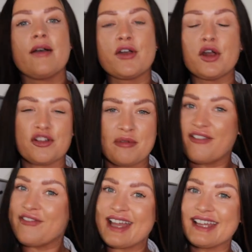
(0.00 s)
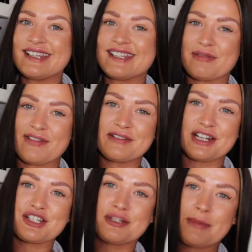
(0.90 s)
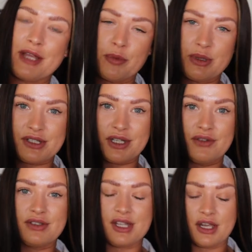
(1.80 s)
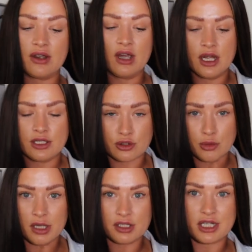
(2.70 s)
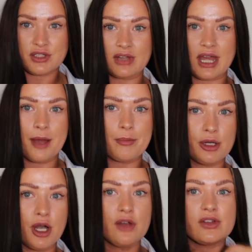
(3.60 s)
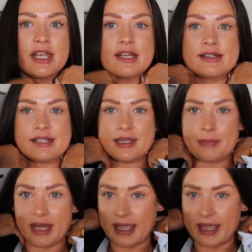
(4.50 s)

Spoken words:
colour of my face and my foundation and my makeup and stuff, so do apologise for that. But hopefully you can see my